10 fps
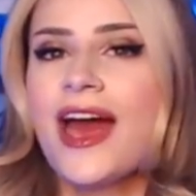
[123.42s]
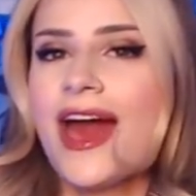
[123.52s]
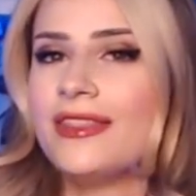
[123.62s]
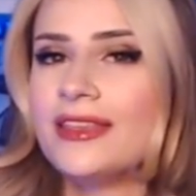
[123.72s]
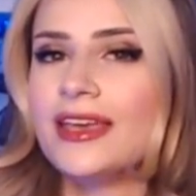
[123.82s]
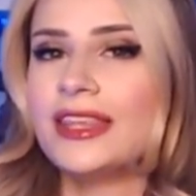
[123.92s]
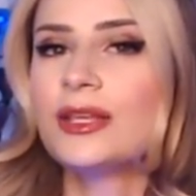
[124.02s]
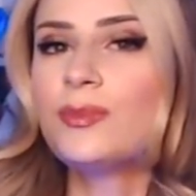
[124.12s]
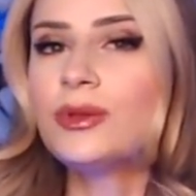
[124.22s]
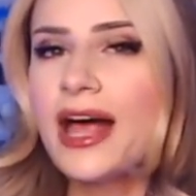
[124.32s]
and then the
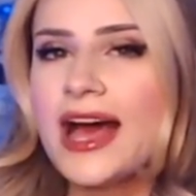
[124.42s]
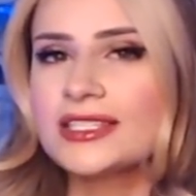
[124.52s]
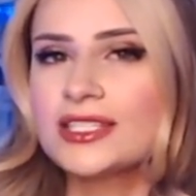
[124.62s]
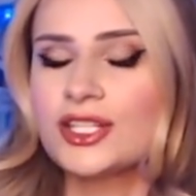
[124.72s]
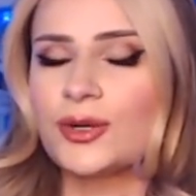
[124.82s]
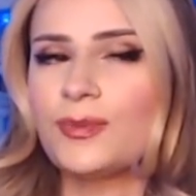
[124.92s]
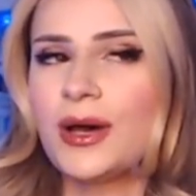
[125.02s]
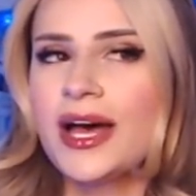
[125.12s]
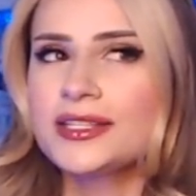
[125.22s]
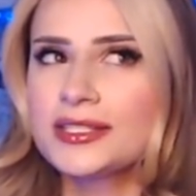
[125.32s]
blaster.
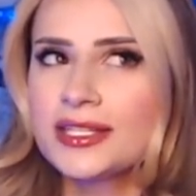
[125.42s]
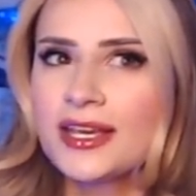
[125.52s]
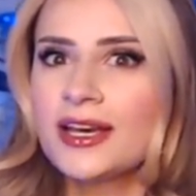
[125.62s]
But